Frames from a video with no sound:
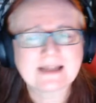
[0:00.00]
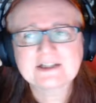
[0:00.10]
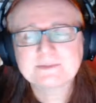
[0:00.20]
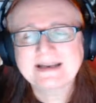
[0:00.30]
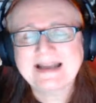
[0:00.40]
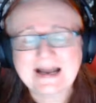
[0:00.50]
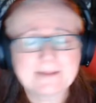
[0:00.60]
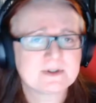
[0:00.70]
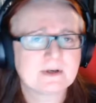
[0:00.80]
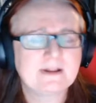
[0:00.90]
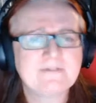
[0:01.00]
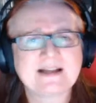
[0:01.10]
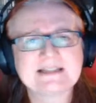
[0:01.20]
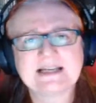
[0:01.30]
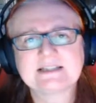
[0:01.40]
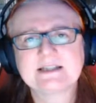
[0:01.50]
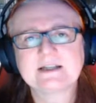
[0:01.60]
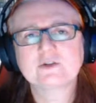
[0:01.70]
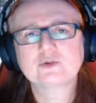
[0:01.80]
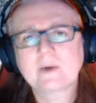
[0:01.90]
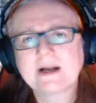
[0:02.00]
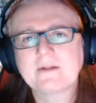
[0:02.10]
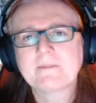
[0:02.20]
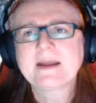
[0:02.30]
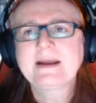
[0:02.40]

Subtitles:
That's been absolutely fantastic as well.